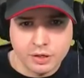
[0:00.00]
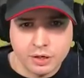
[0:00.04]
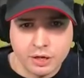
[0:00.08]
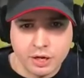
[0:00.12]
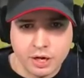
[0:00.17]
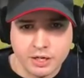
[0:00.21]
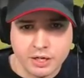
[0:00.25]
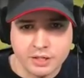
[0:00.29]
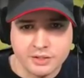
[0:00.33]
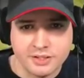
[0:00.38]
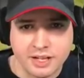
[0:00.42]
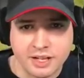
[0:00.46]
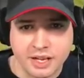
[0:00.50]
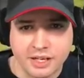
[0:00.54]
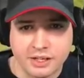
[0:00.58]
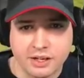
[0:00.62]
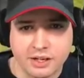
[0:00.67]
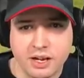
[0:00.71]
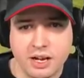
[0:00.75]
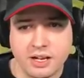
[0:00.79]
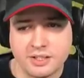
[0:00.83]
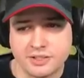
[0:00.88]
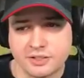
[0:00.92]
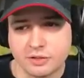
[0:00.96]
He's like,
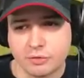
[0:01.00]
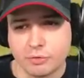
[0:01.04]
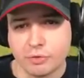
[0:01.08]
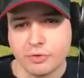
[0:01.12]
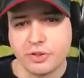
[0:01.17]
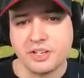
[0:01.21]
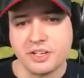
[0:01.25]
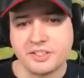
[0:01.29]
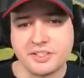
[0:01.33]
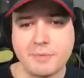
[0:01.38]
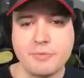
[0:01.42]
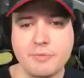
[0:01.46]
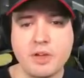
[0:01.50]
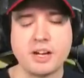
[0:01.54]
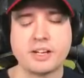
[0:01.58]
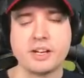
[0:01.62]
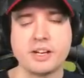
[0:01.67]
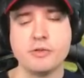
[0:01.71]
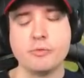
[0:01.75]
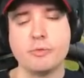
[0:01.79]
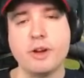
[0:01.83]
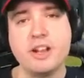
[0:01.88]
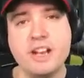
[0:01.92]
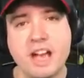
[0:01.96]
ah, screw this. I'm not
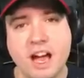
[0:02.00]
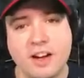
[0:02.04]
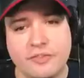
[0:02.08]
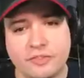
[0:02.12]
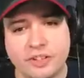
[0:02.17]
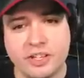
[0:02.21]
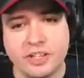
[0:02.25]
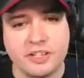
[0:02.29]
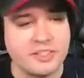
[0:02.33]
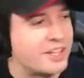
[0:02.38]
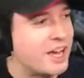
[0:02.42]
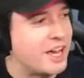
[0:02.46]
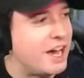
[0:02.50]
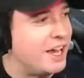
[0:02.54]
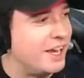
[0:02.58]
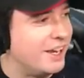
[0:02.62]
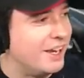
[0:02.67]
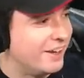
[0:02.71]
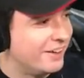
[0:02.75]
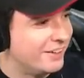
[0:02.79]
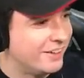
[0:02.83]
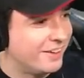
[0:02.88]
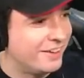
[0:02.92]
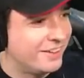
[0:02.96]
gonna run after this guy.
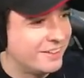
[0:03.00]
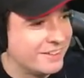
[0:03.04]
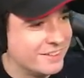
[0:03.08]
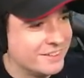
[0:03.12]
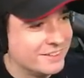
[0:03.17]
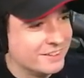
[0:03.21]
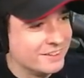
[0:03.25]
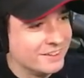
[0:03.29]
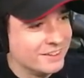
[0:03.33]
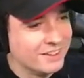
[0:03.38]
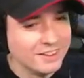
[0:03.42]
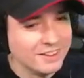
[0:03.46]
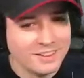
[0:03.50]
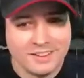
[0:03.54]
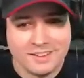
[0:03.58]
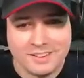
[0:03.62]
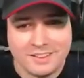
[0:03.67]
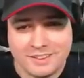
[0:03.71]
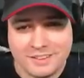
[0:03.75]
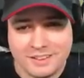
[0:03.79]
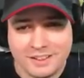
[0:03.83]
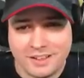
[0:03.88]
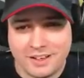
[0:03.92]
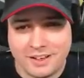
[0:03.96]

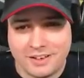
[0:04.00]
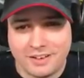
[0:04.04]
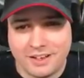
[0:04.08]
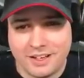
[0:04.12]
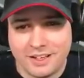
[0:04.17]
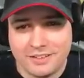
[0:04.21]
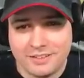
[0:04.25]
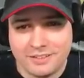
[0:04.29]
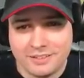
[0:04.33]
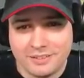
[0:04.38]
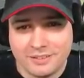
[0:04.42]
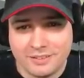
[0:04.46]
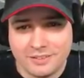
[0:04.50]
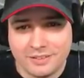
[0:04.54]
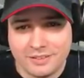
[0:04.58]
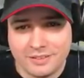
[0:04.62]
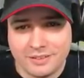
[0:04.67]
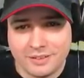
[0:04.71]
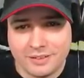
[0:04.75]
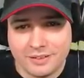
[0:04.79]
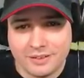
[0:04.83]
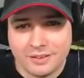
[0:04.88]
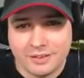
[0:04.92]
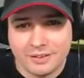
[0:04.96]
Alright.
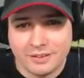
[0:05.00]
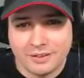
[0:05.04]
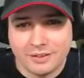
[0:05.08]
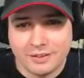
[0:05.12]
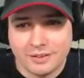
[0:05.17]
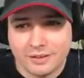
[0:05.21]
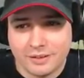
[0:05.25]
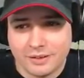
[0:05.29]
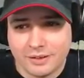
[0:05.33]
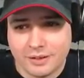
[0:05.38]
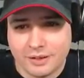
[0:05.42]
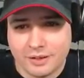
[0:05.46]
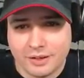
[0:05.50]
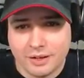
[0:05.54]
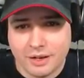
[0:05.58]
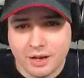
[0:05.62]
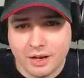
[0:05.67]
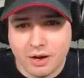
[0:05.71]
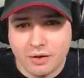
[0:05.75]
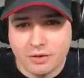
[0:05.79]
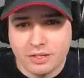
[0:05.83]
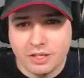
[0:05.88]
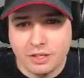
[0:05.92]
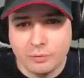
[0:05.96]

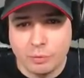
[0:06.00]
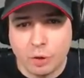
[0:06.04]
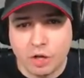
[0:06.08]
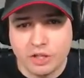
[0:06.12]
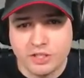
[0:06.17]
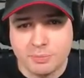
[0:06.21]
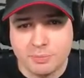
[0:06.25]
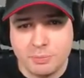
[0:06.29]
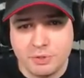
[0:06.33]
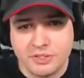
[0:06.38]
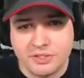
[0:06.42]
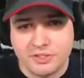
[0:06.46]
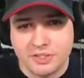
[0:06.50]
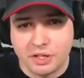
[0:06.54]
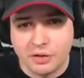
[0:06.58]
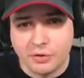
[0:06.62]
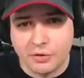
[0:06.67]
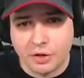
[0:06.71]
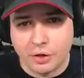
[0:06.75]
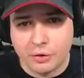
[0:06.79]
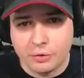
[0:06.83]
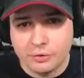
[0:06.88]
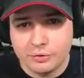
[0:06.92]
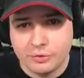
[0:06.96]
Oh, he wants me still,
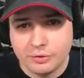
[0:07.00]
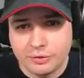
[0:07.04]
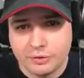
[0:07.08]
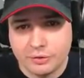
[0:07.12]
though.